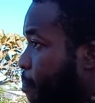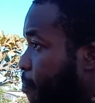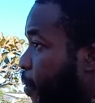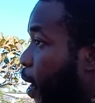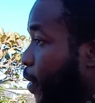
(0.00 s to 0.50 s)

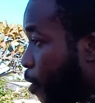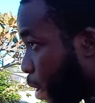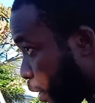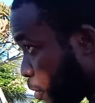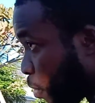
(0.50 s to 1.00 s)
Yeah, that would
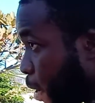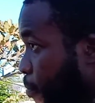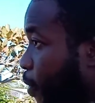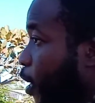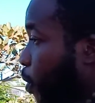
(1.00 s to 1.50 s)
have dividend.
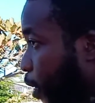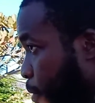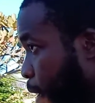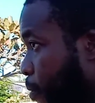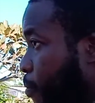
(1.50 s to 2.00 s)
That would have
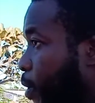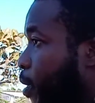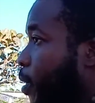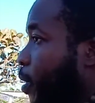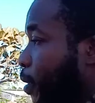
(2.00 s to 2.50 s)
dividend.
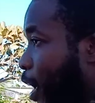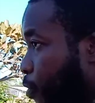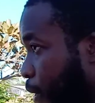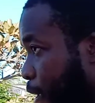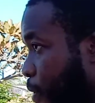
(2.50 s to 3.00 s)
That
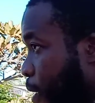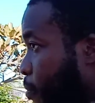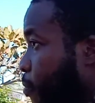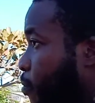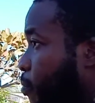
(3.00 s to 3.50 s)
would have dividend. with him.
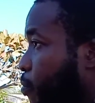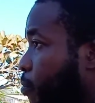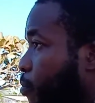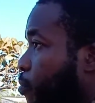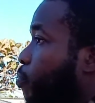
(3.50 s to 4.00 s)
That thing hit you
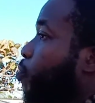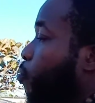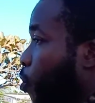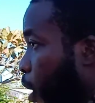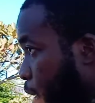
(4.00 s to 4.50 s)
is
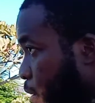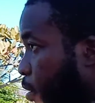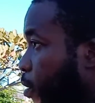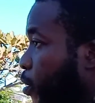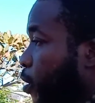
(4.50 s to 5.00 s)
right. a
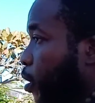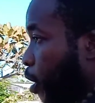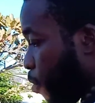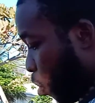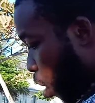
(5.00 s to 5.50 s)
piece of meat. They
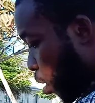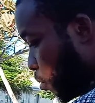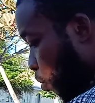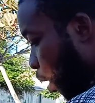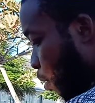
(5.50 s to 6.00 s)
were got,
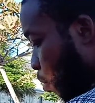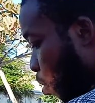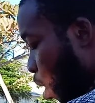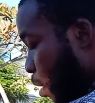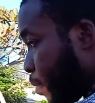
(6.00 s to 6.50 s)
right, they were
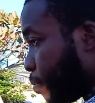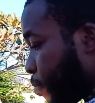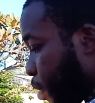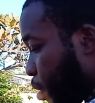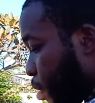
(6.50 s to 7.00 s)
got
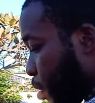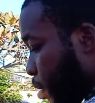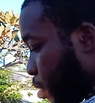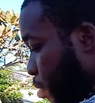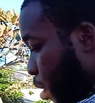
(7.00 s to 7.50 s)

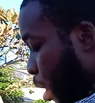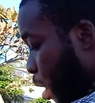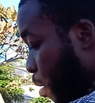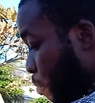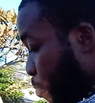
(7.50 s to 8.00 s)

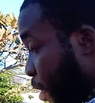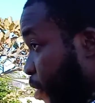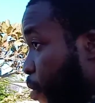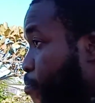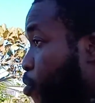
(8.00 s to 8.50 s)
uh, pieces of